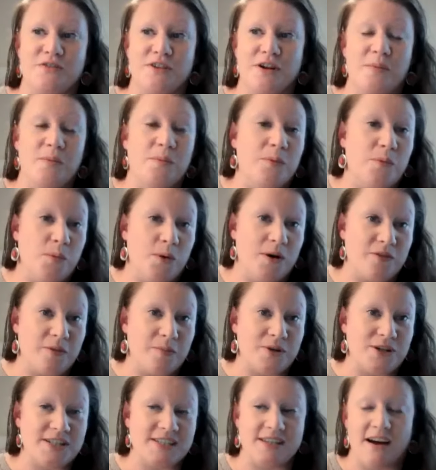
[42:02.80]
so from one
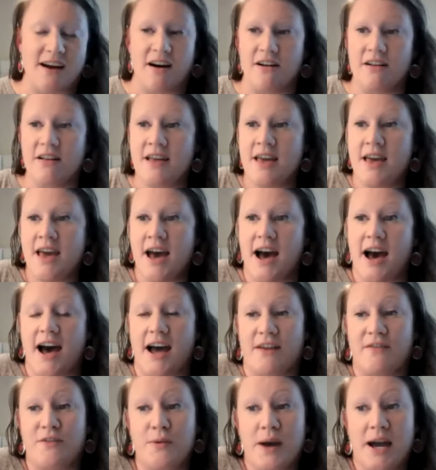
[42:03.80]
from Crystal,
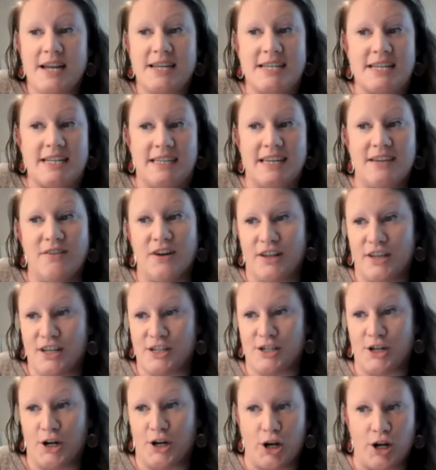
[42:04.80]
uh, if you had to leave on
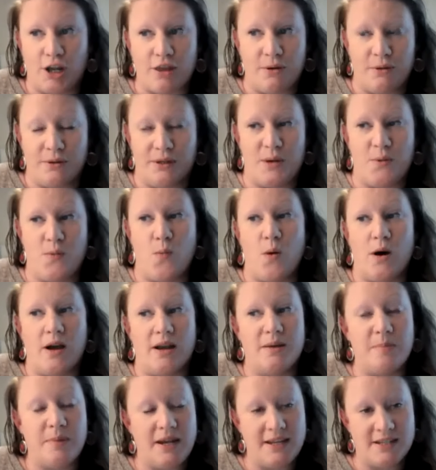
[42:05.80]
this earth only
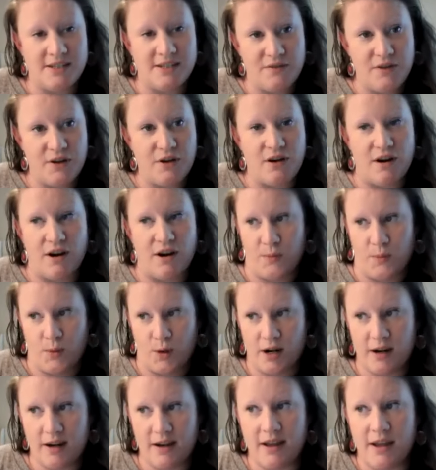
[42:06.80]
one piece of your
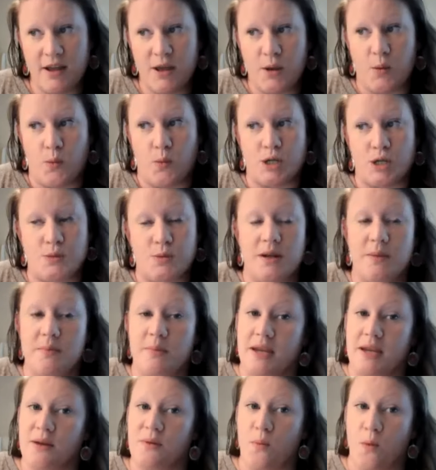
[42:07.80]
artwork, which would it
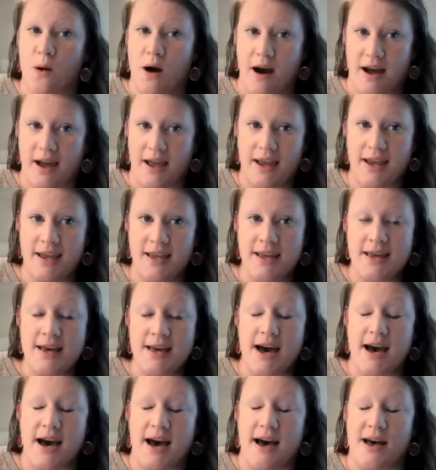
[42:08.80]
be and why?
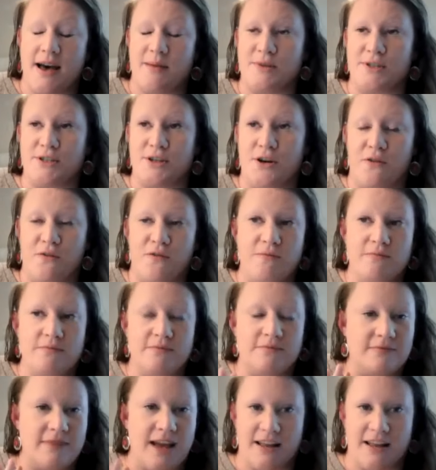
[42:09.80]
Um, so
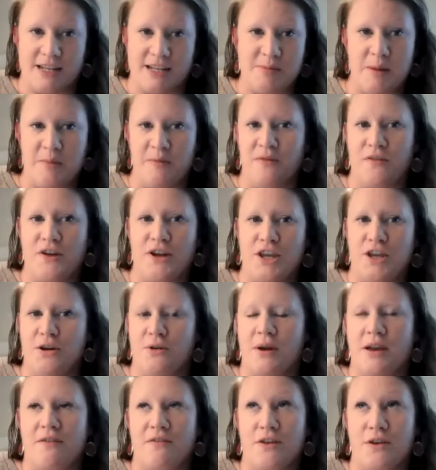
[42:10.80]
Alex, maybe for
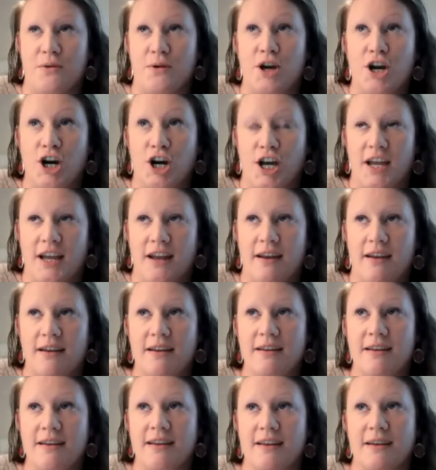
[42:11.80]
you, if you could,
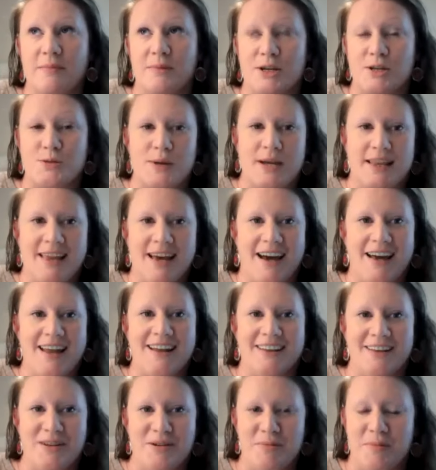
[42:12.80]
I'm gonna tweak that
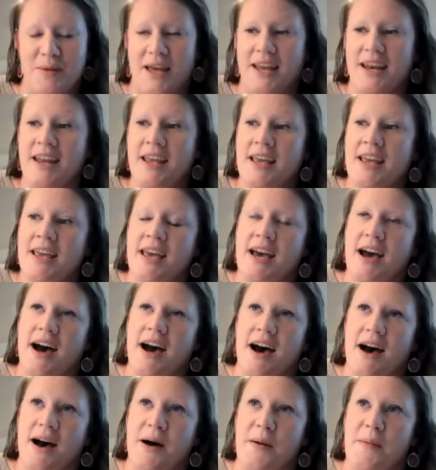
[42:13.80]
a little bit.
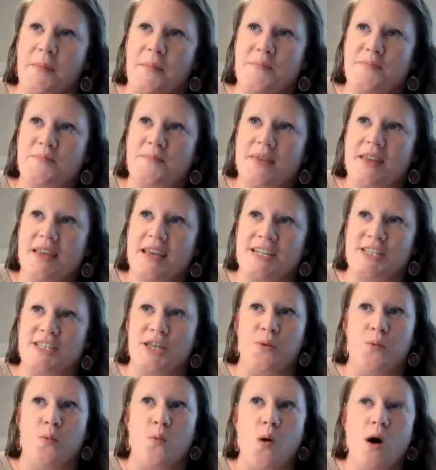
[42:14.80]
Um, is
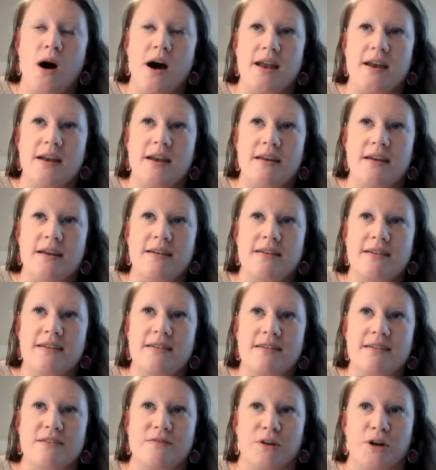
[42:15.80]
there one
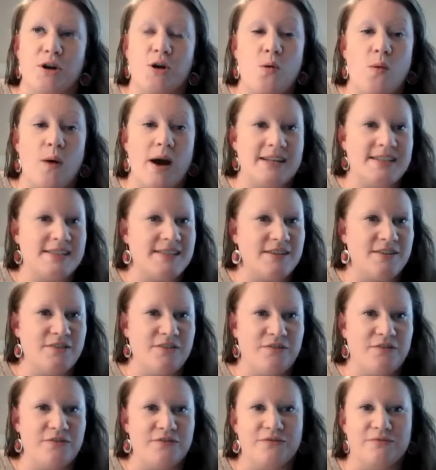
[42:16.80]

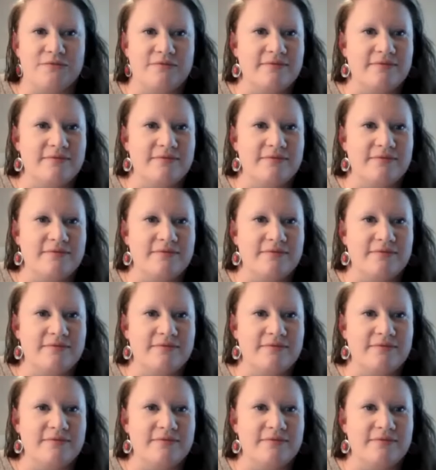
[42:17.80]
request